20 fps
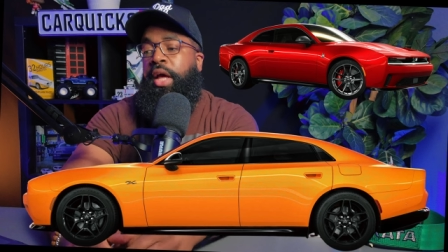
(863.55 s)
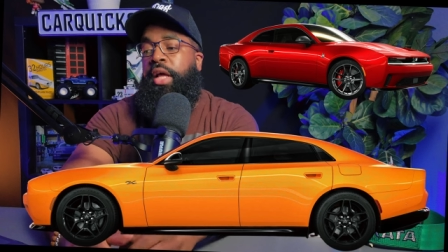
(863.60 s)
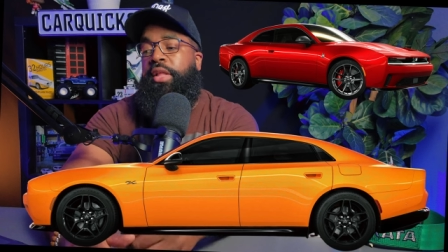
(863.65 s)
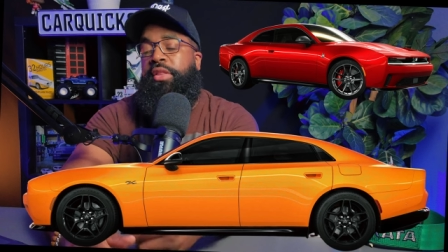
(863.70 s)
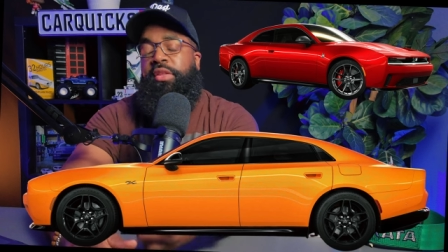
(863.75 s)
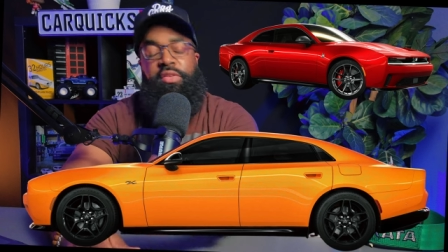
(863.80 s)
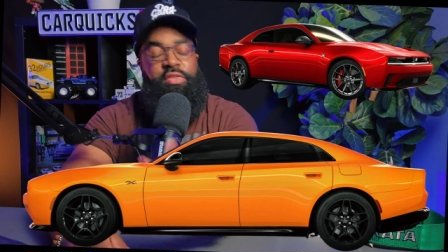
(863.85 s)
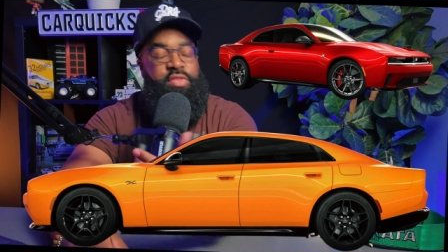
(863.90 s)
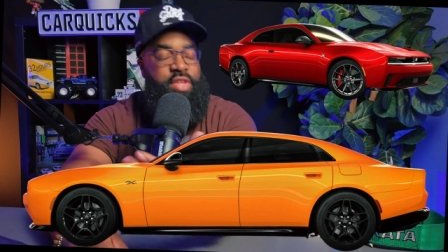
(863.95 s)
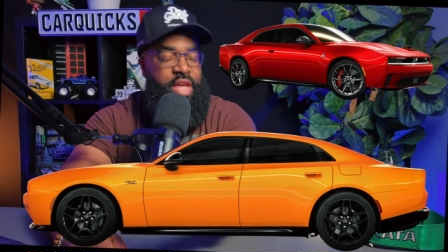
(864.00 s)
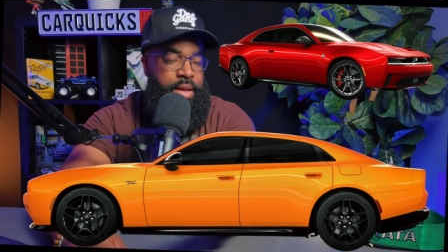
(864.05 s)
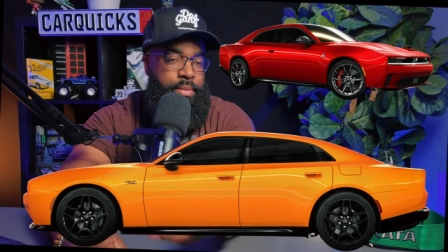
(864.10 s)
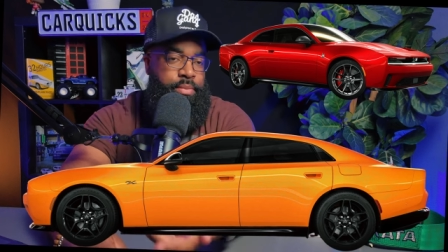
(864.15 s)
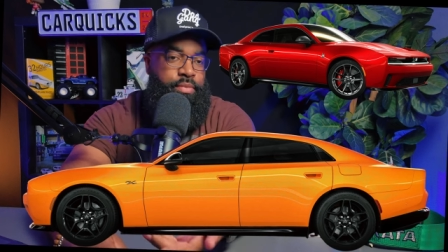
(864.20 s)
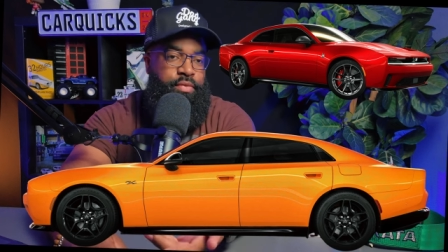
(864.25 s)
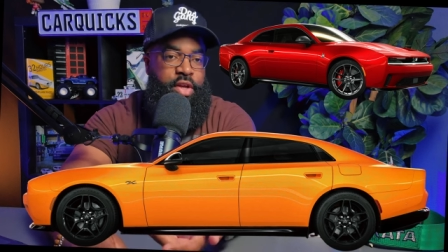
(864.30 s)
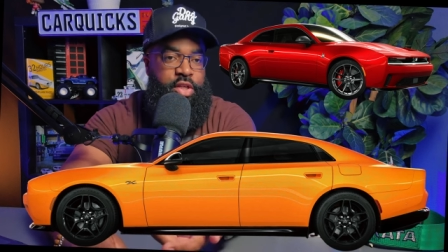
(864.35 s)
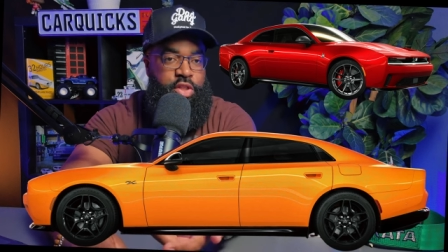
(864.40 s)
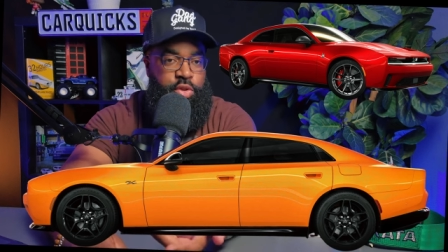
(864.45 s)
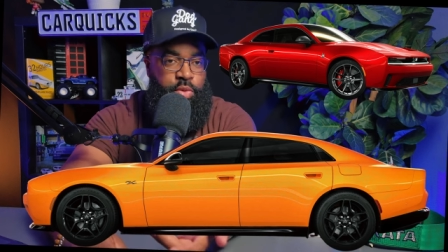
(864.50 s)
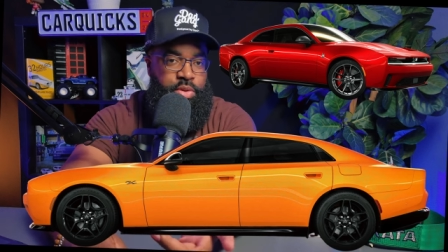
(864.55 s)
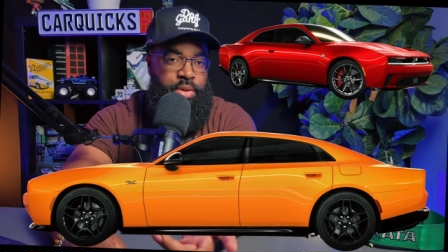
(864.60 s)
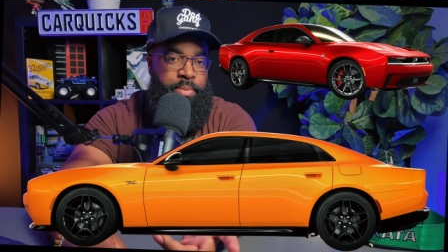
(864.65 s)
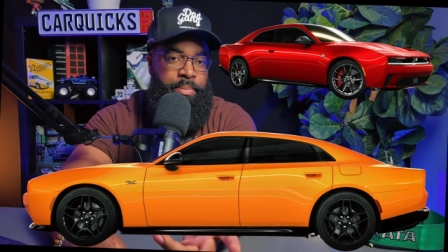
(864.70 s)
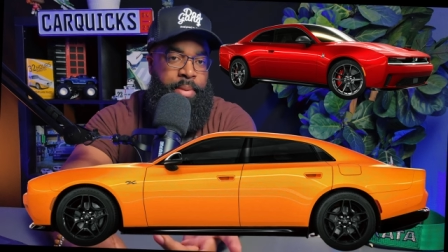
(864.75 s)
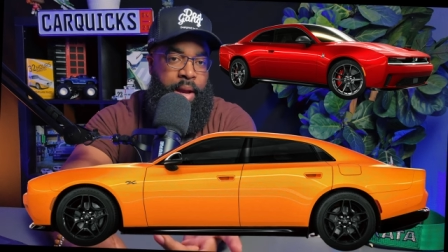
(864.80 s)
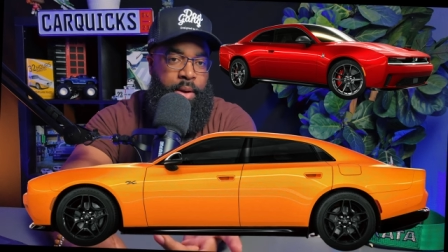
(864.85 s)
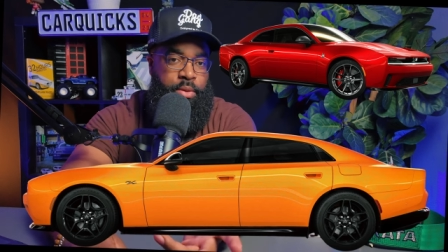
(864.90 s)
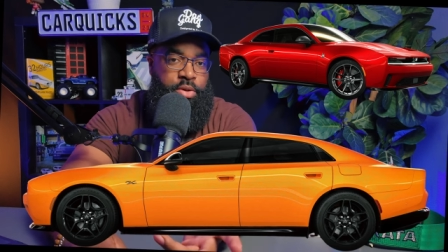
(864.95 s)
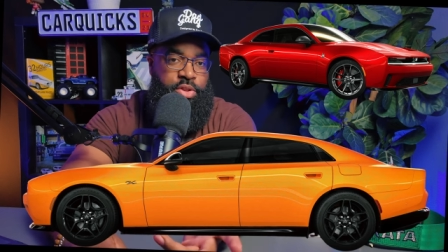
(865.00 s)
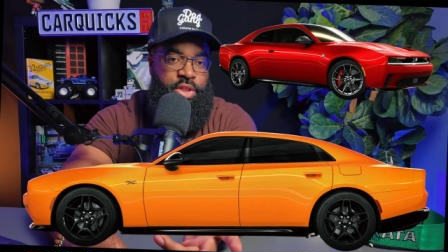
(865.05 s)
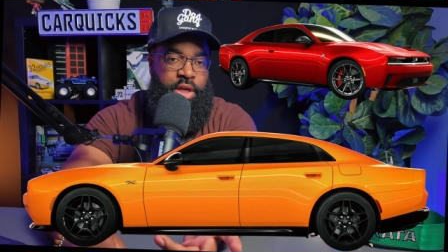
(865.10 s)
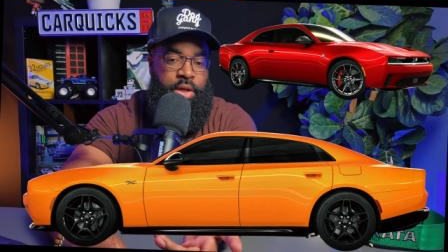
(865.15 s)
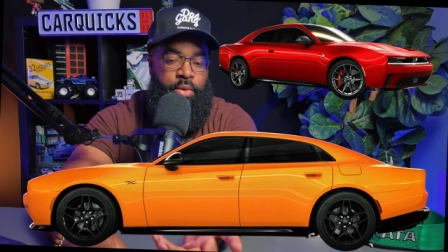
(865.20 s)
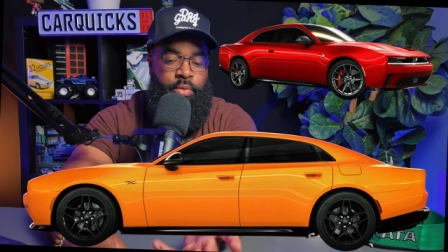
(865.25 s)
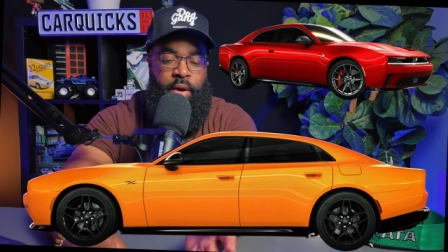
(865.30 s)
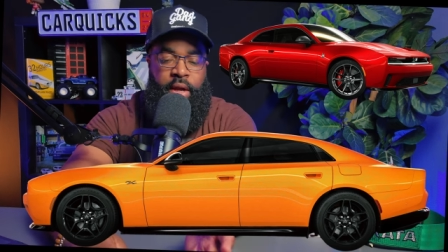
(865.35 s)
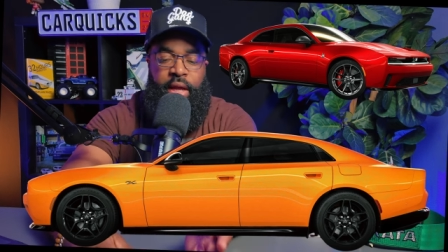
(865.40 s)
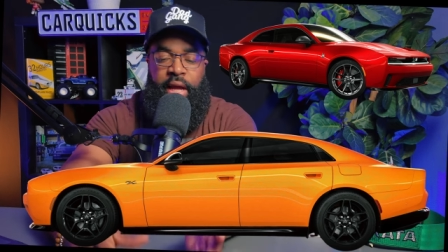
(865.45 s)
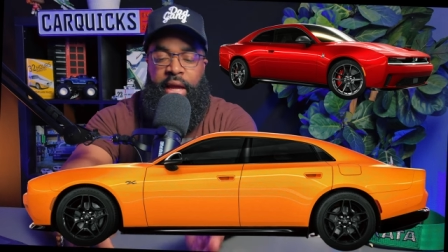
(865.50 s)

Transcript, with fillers: The same feature with the Power Shot, right?